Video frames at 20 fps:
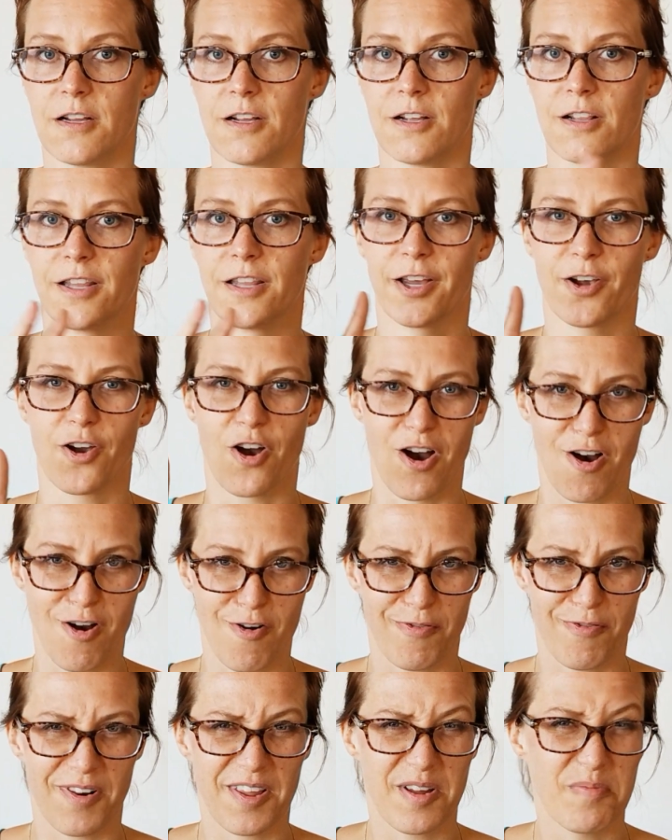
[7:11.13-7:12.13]
like
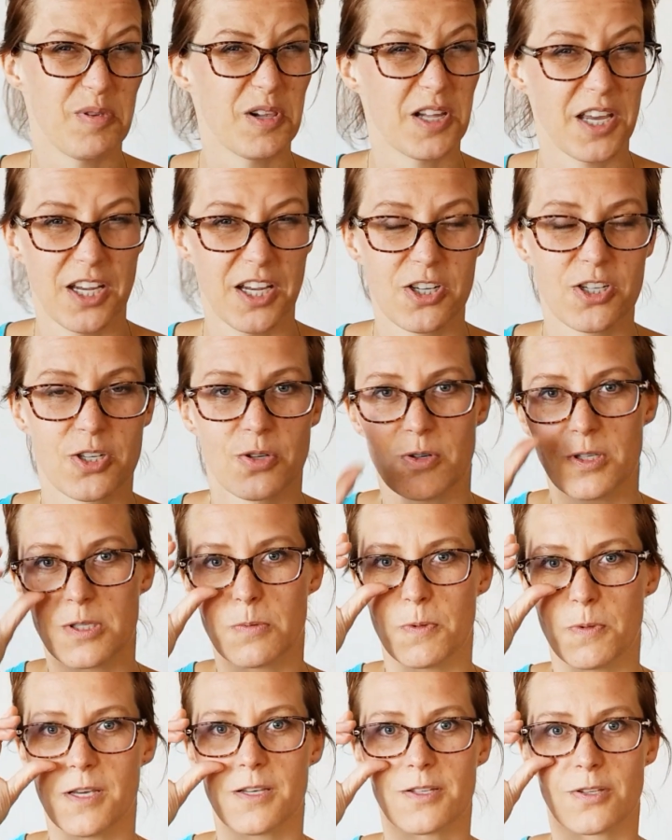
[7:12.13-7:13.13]
off-label gauge, so to
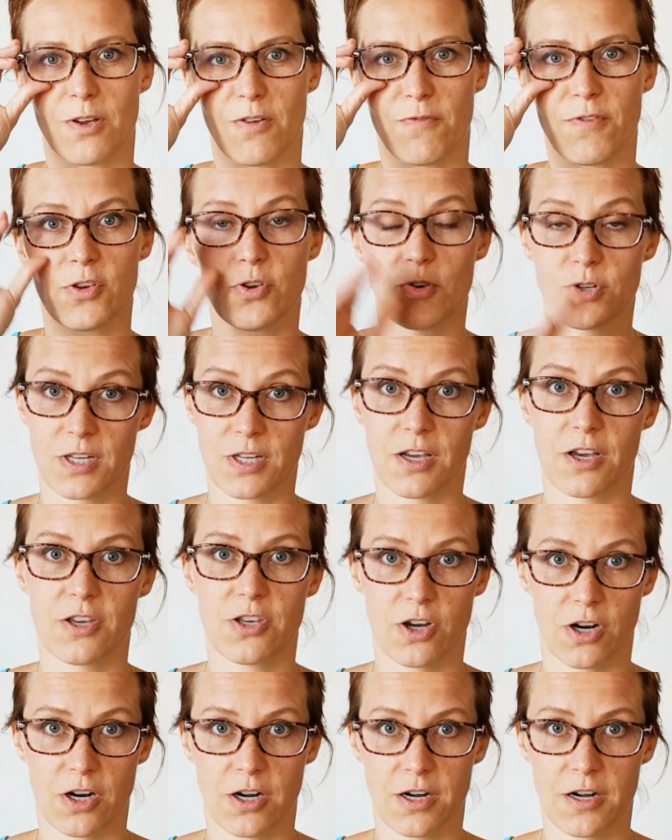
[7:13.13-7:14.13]
speak, so if you're using a
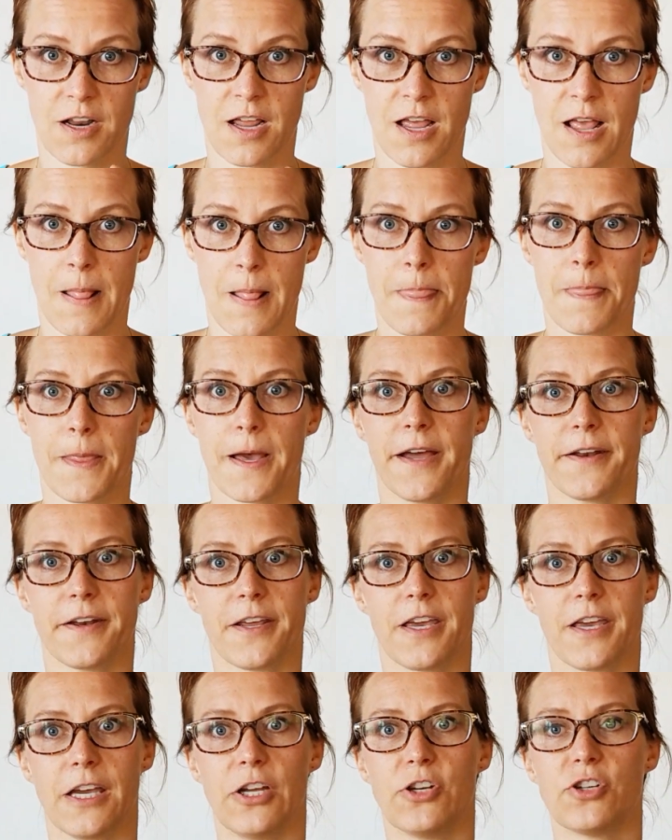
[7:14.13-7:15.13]
yarn at a
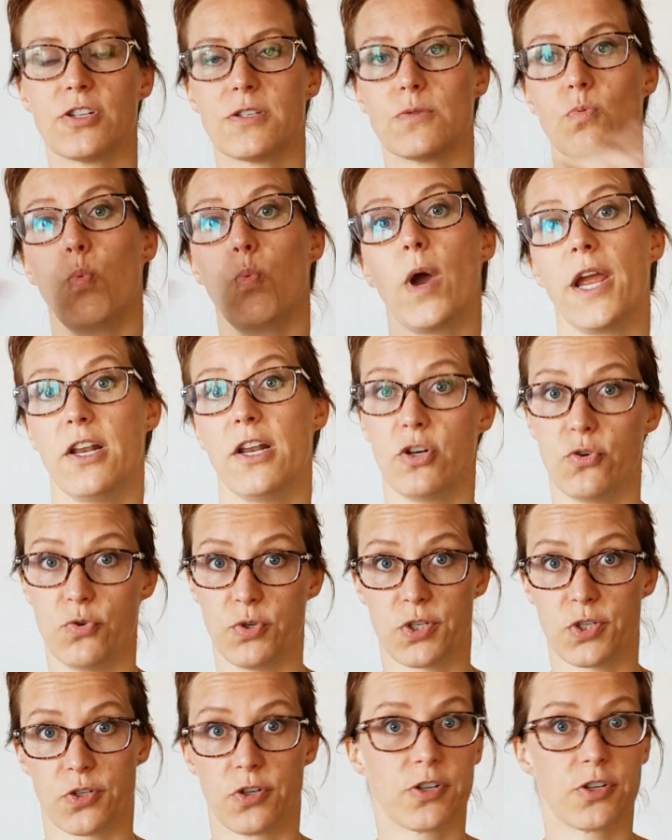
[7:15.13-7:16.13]
gauge that's way
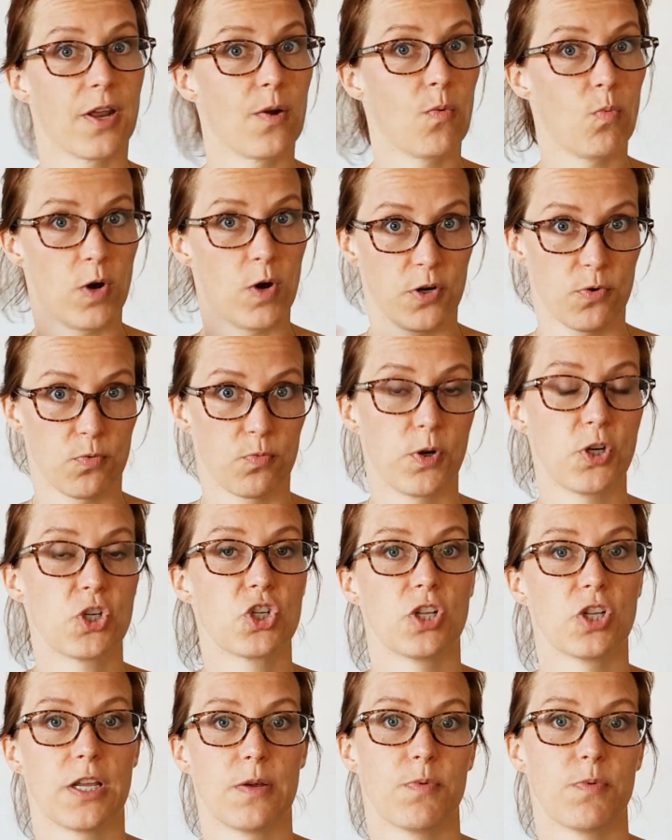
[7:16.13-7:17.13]
looser than what
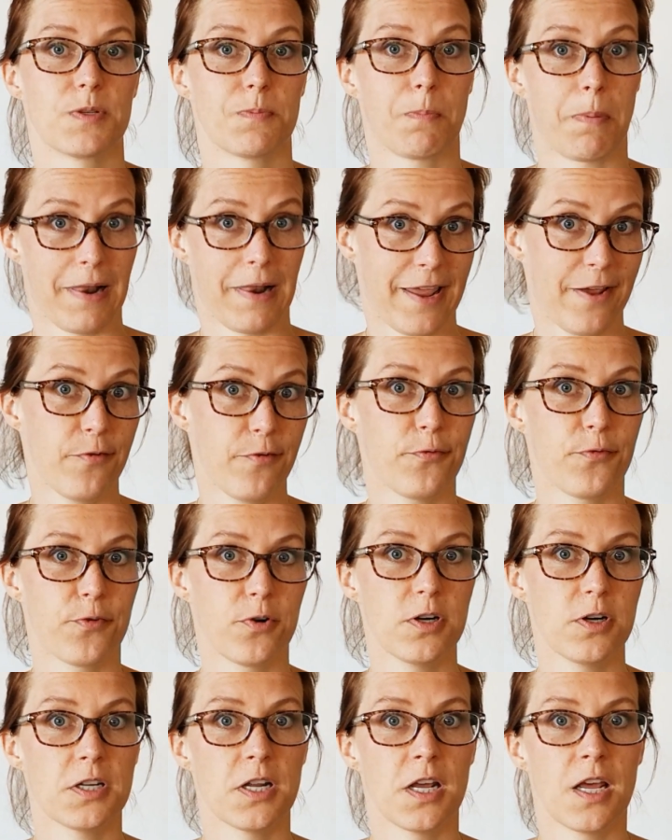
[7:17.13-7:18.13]
originally was planned for
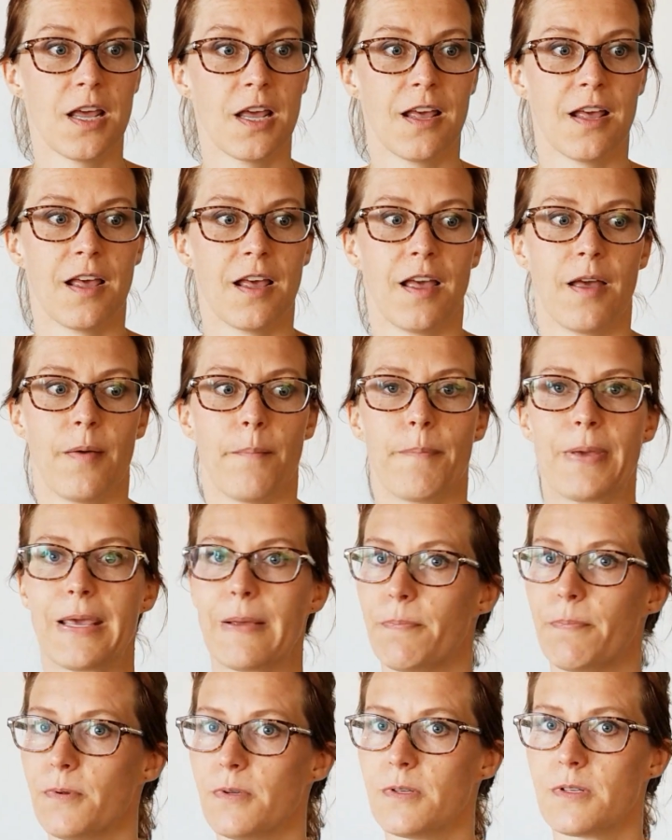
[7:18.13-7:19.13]
it,
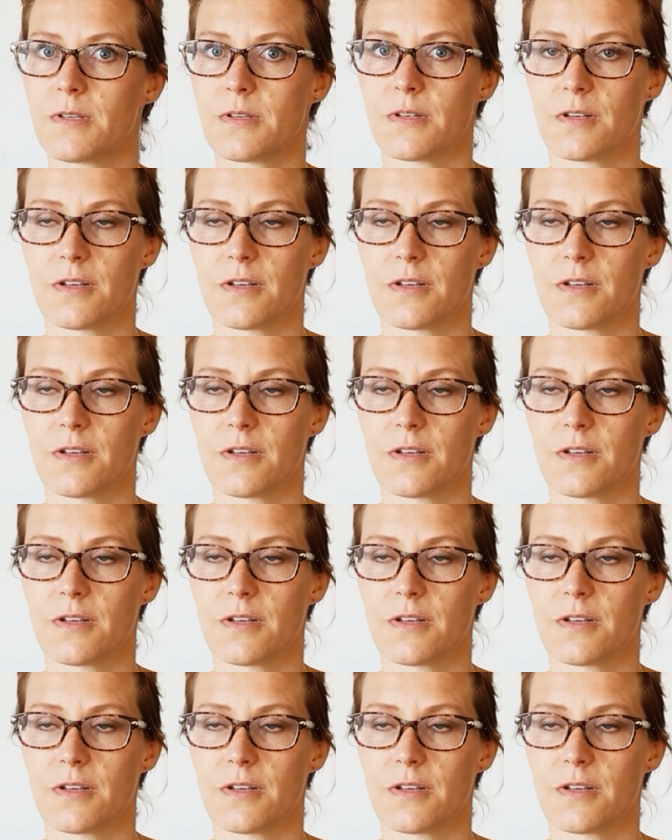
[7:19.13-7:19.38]
people's